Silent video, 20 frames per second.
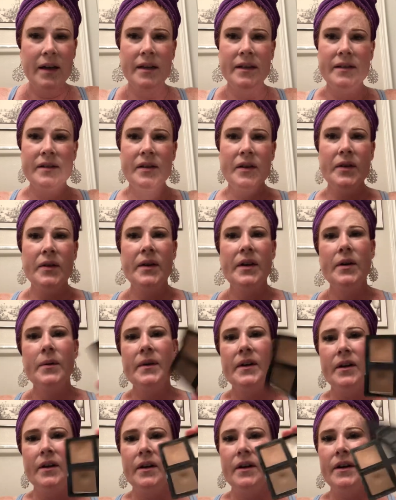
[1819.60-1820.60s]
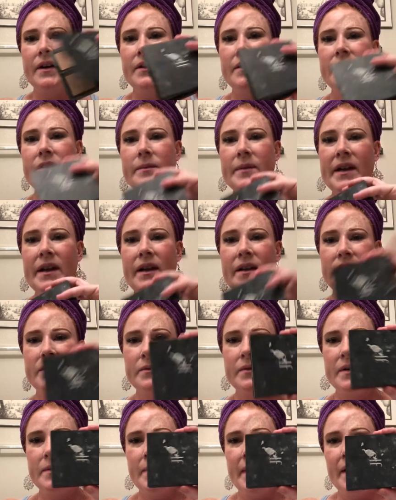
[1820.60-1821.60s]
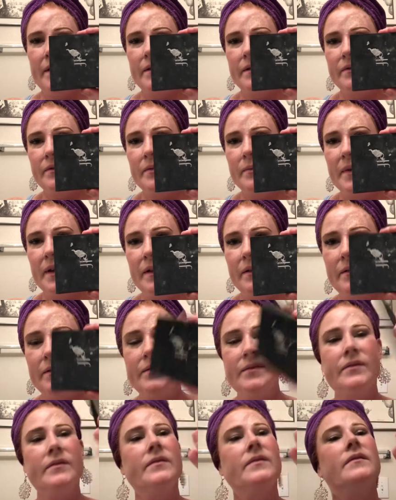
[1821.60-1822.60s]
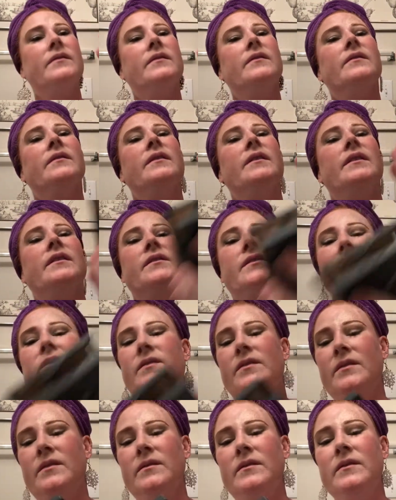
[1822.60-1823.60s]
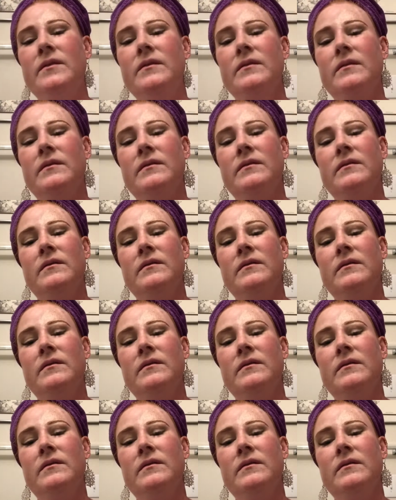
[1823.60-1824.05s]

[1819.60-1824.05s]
So here we are. Here's my contouring palette from e.l.f. It is also, ooh,